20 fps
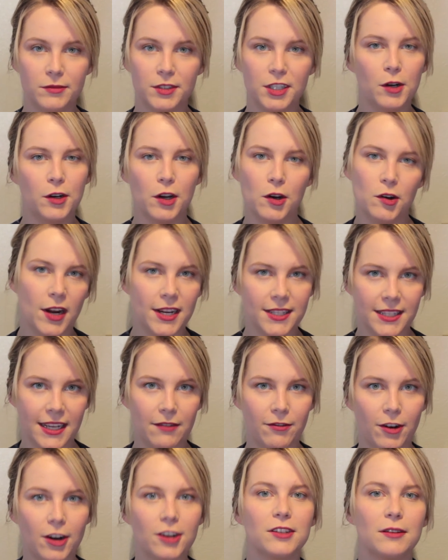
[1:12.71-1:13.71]
Don't go crazy
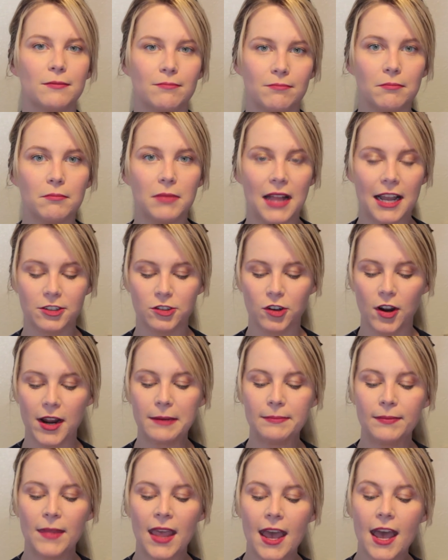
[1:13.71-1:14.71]
at first. Black's great.